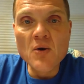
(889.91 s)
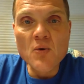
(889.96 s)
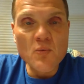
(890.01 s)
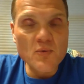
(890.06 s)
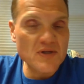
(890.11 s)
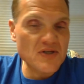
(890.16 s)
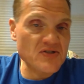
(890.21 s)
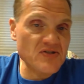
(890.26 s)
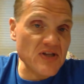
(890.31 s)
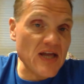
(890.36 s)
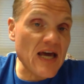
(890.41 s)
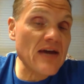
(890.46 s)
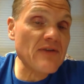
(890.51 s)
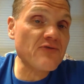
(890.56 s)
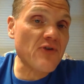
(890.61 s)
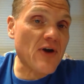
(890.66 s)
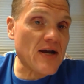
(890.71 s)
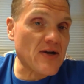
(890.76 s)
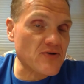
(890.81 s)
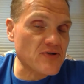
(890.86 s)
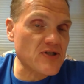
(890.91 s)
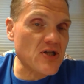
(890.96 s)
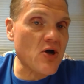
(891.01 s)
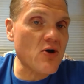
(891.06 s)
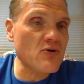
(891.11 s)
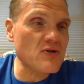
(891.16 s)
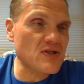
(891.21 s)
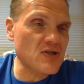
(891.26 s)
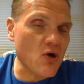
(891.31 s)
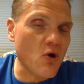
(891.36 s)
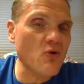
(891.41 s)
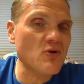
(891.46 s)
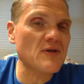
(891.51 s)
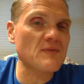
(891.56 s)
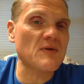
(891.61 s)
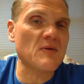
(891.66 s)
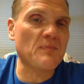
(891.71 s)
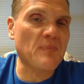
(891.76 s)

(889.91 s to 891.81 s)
When the slave traders, though, sold him to